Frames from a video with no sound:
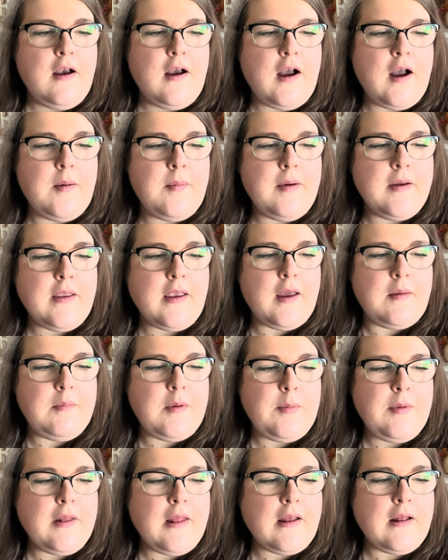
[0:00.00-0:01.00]
Um, again,
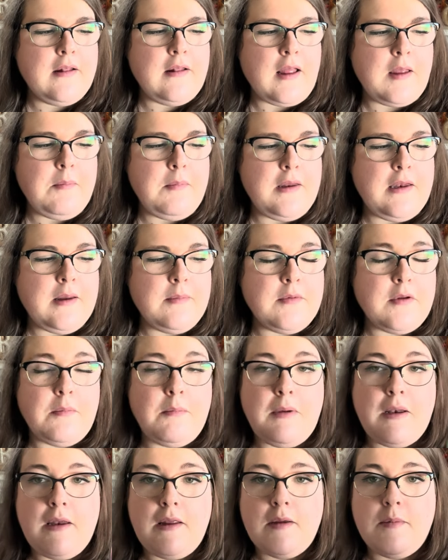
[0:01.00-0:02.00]
maybe like a light medium to
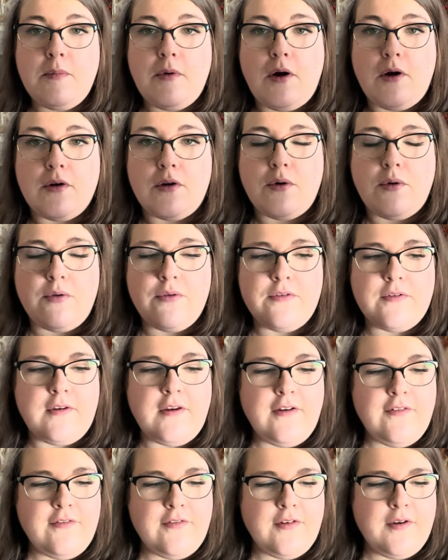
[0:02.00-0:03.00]
medium on cold
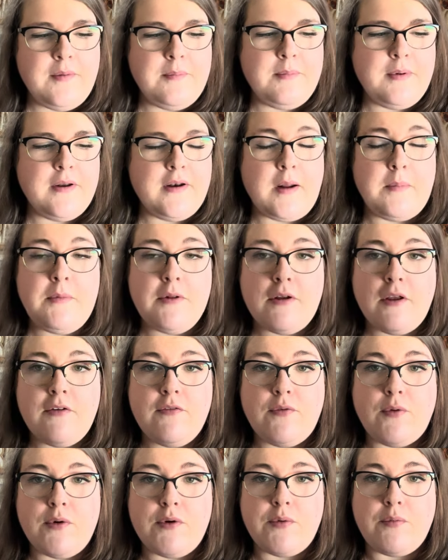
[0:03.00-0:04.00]
sniff, but I'm looking
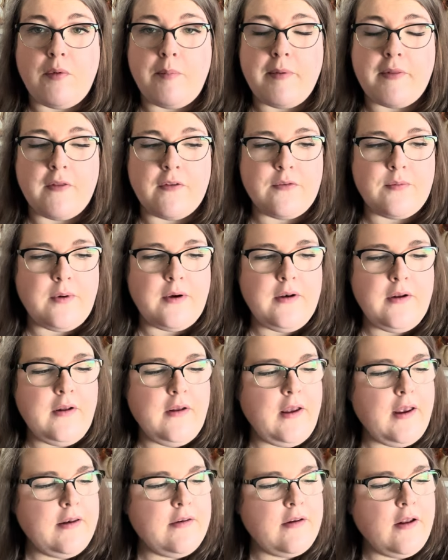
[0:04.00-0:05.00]
forward to warming this one.
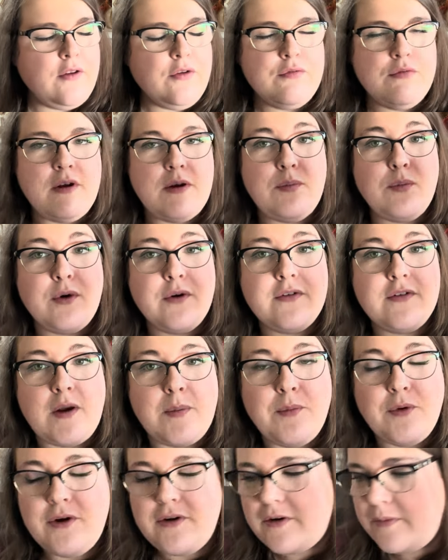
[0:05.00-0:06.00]
It does read more
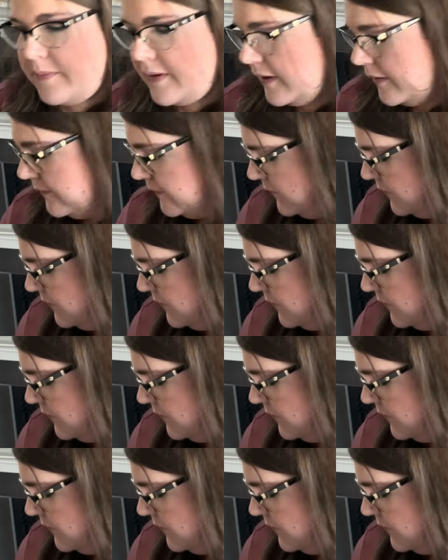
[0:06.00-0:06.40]
summery to me.